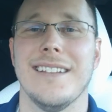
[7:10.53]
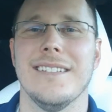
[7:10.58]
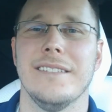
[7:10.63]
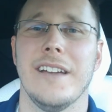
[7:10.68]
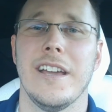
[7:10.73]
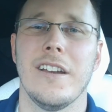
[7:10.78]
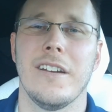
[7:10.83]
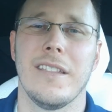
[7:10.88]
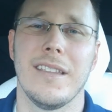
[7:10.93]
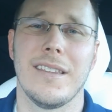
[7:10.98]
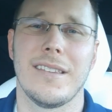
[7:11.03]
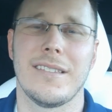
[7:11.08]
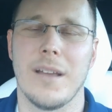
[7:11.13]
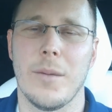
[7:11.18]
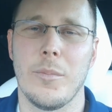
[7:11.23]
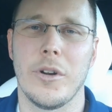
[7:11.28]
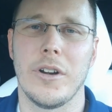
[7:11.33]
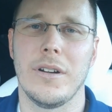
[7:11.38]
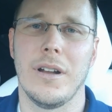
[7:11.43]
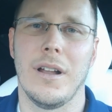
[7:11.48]
Later this
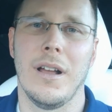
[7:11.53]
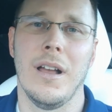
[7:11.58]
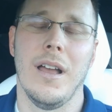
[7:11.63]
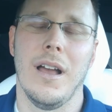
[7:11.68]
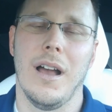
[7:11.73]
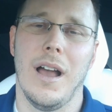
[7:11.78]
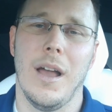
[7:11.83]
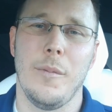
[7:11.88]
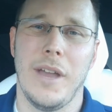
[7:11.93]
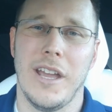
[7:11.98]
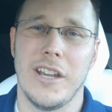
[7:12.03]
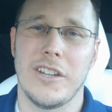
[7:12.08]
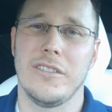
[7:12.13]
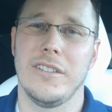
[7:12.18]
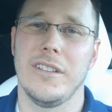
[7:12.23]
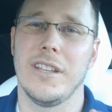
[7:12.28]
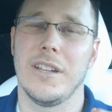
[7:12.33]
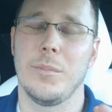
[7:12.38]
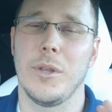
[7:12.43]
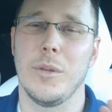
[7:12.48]
summer, I'm
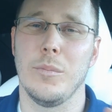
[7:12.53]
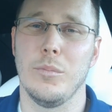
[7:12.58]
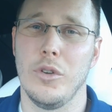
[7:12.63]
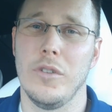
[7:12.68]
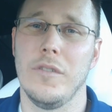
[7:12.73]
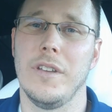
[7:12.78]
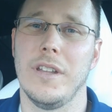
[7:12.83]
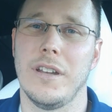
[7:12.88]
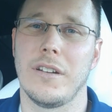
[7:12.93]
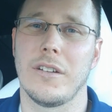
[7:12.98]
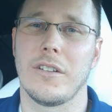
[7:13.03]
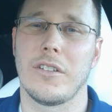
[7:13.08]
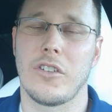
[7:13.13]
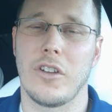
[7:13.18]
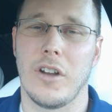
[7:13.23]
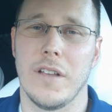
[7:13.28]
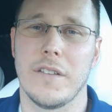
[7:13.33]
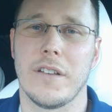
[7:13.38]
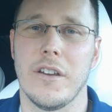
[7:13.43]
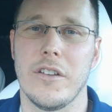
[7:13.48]
actually going to be moving
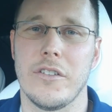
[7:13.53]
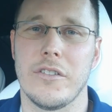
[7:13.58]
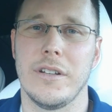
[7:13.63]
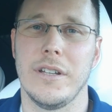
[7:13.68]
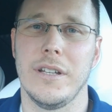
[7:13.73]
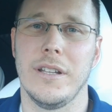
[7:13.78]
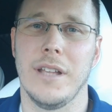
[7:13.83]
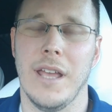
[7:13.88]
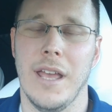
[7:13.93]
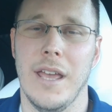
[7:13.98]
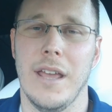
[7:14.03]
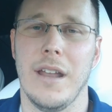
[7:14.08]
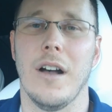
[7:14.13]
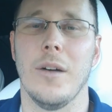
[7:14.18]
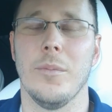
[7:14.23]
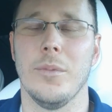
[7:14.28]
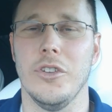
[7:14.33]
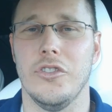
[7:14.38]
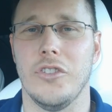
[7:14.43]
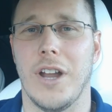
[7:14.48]
cross country and
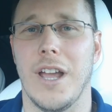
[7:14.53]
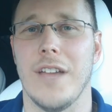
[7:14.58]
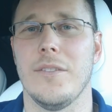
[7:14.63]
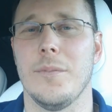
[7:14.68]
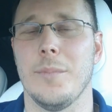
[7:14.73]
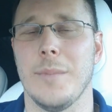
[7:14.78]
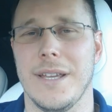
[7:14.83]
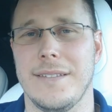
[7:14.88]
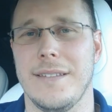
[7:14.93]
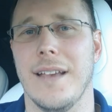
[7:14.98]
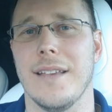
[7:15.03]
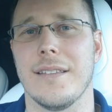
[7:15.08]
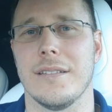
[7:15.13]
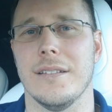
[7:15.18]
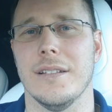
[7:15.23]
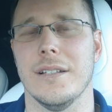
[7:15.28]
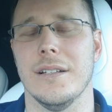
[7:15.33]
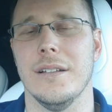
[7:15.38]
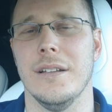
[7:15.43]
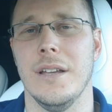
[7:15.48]
I'll be driving my
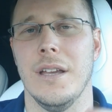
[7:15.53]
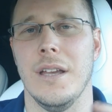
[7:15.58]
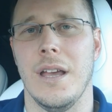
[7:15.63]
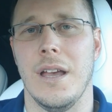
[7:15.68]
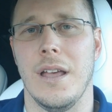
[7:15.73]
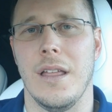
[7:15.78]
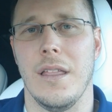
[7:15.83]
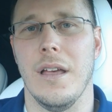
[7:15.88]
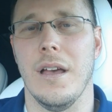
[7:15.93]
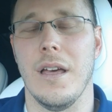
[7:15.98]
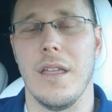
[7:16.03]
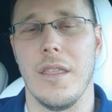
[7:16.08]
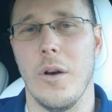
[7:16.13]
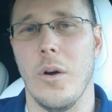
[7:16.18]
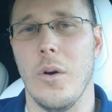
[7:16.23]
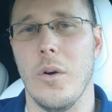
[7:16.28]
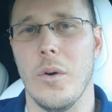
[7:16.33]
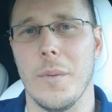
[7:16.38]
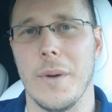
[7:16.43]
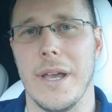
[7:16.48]
Tesla the
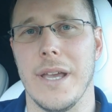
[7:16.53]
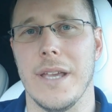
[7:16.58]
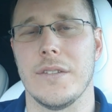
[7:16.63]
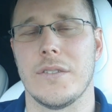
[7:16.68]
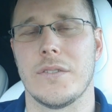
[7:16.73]
whole way.